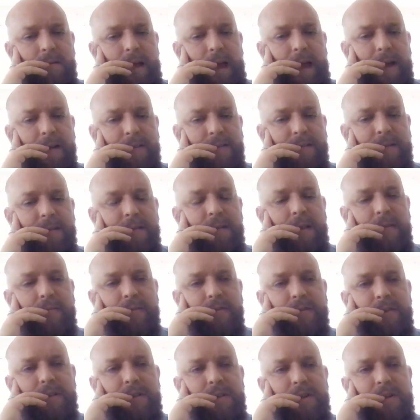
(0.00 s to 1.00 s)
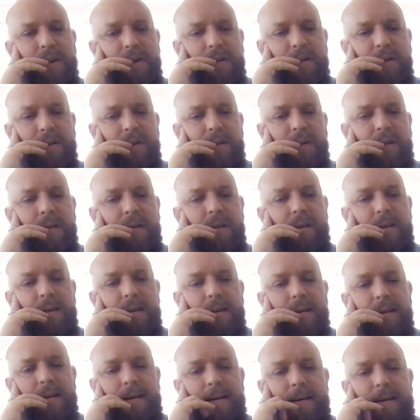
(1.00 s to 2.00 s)
acid levels in the urine,
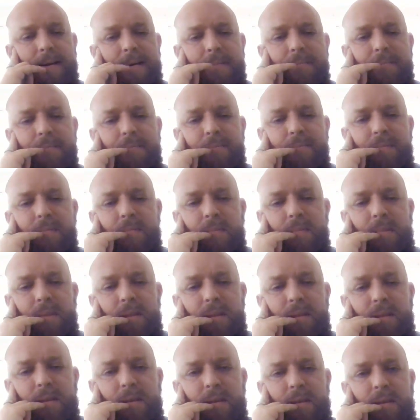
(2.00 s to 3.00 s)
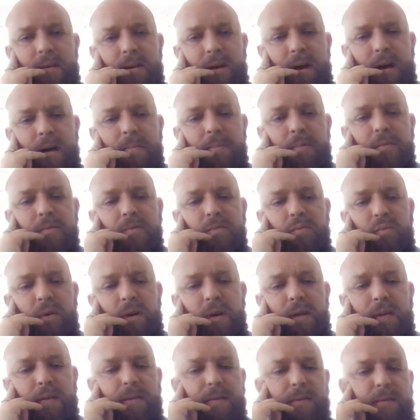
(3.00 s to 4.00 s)
um, coupled
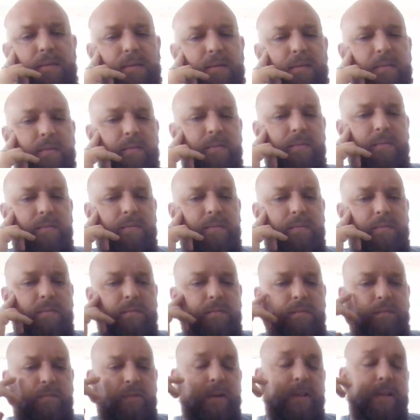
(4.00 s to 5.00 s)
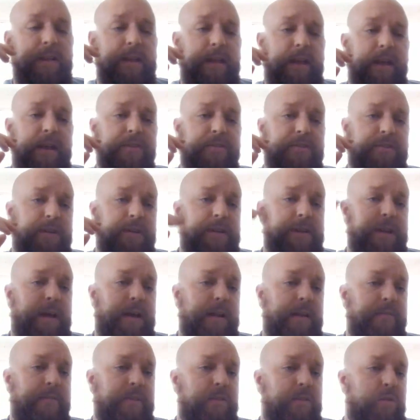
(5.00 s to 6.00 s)
with really actually
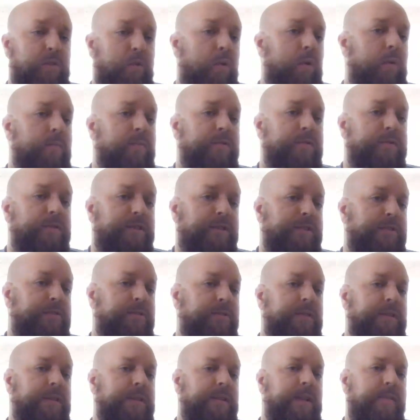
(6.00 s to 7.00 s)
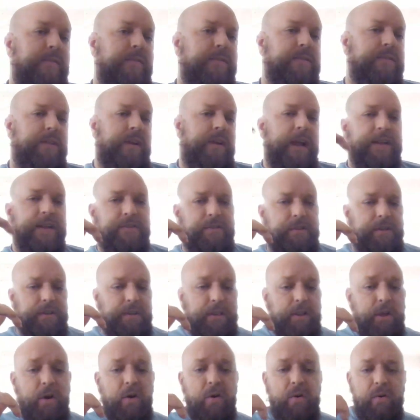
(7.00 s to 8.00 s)
not even normal citrulline levels. They're
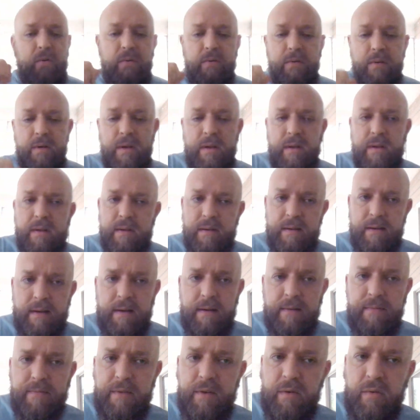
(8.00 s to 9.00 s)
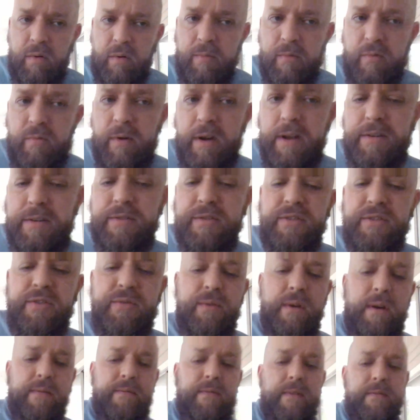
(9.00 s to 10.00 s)
actually low. If the normal range is
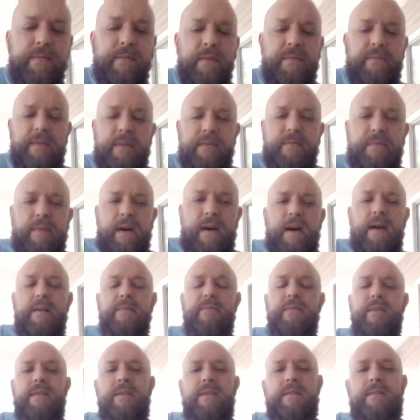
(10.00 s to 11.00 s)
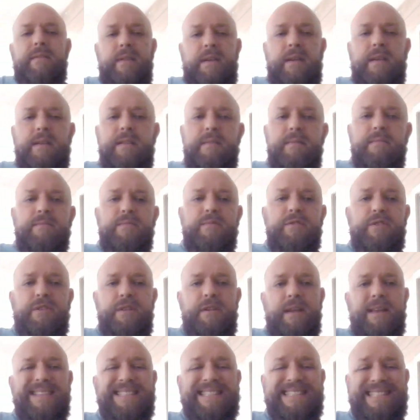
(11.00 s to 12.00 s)
12 to 55 and
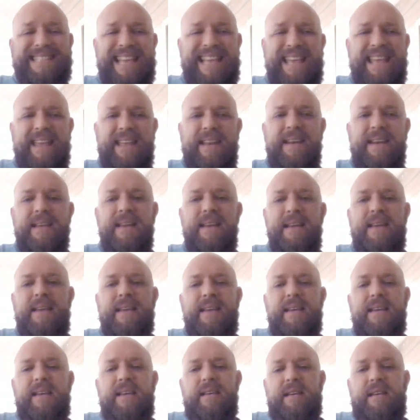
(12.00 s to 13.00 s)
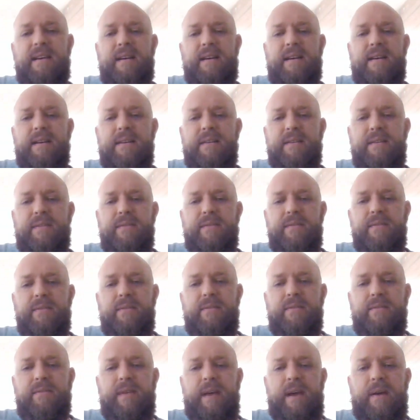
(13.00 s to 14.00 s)
she has 10,
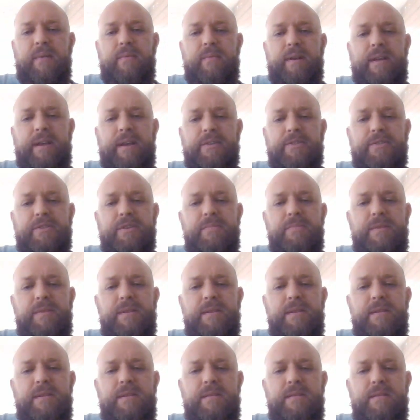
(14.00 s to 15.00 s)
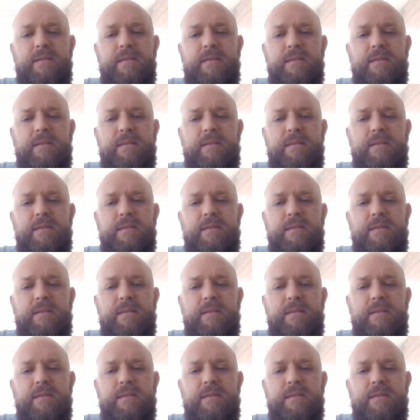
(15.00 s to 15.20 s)
that would actually be